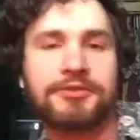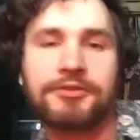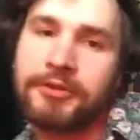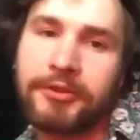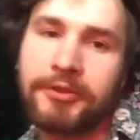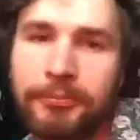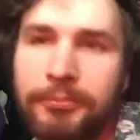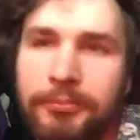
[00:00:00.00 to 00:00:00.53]
So
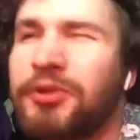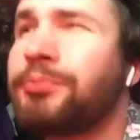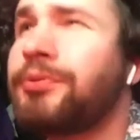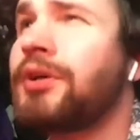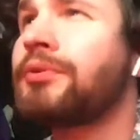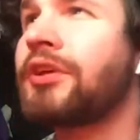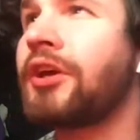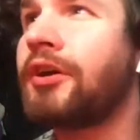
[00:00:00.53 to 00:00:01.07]
it, it'll
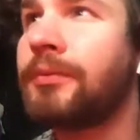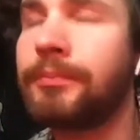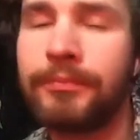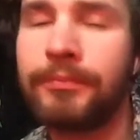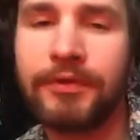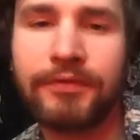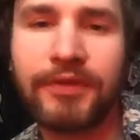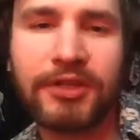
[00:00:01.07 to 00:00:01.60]
probably come
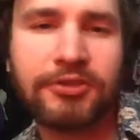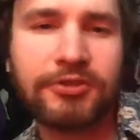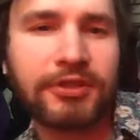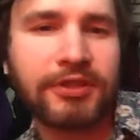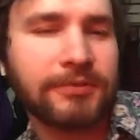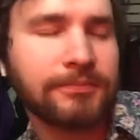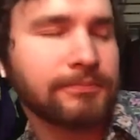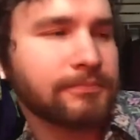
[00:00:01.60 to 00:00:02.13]

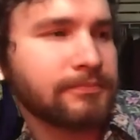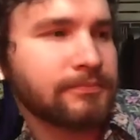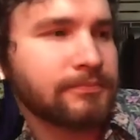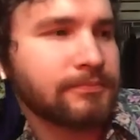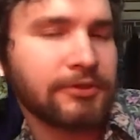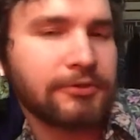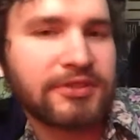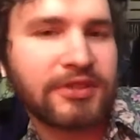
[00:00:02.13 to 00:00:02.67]
eventually.
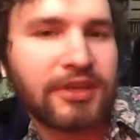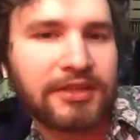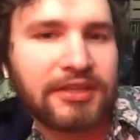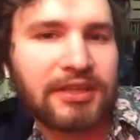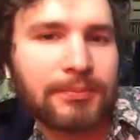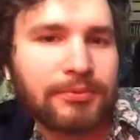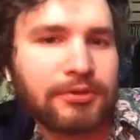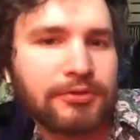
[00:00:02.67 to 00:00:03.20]
You just got to yeah.
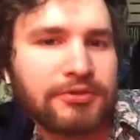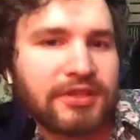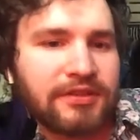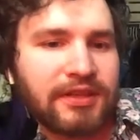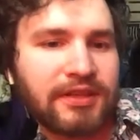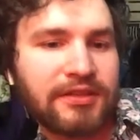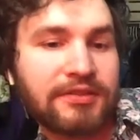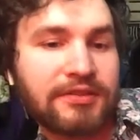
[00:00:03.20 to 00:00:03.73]
keep using
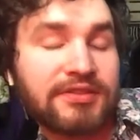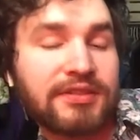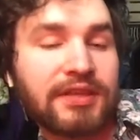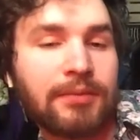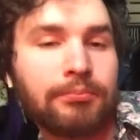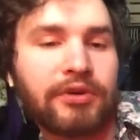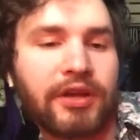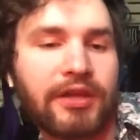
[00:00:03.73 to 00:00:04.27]
the the
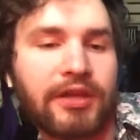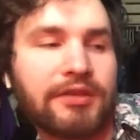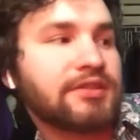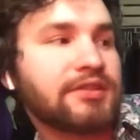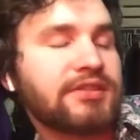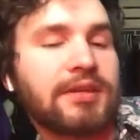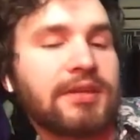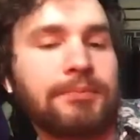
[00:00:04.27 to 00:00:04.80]
same brand, the
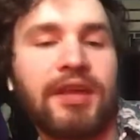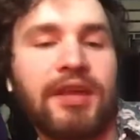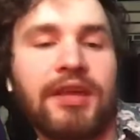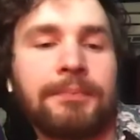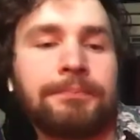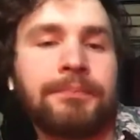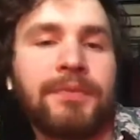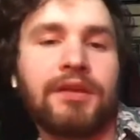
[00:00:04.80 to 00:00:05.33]
same
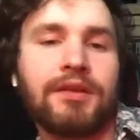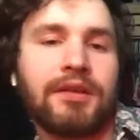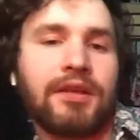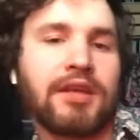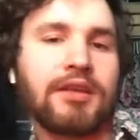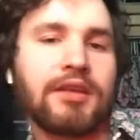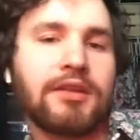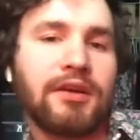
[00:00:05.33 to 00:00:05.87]
name
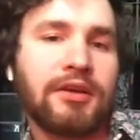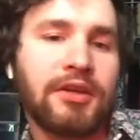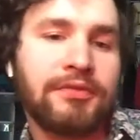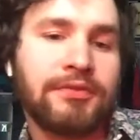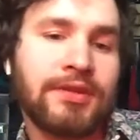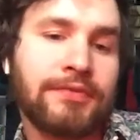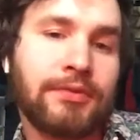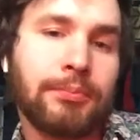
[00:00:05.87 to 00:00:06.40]
in enough
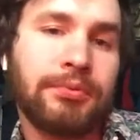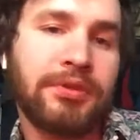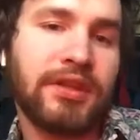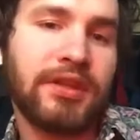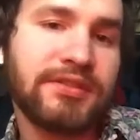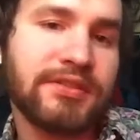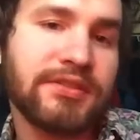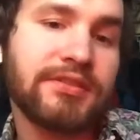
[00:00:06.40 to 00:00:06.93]
different
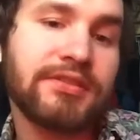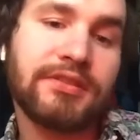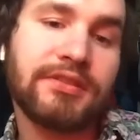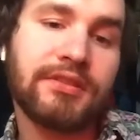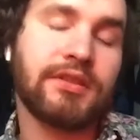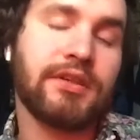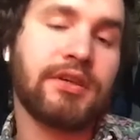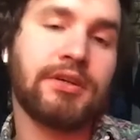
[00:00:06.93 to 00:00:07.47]
places
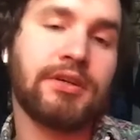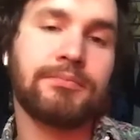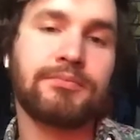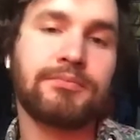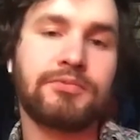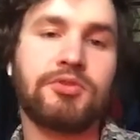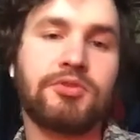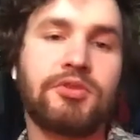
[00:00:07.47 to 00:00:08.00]
um,
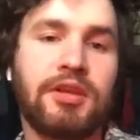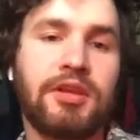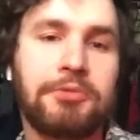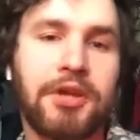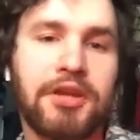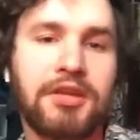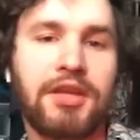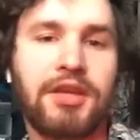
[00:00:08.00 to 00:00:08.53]
so that they
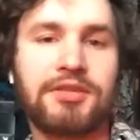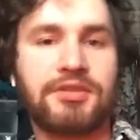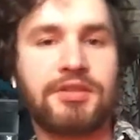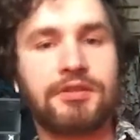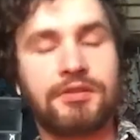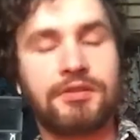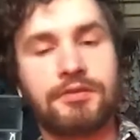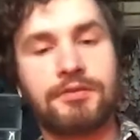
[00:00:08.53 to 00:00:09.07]
recognize it.
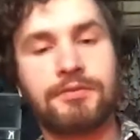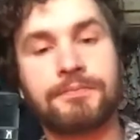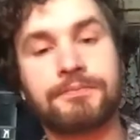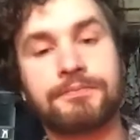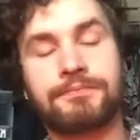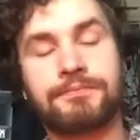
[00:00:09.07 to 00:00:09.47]
So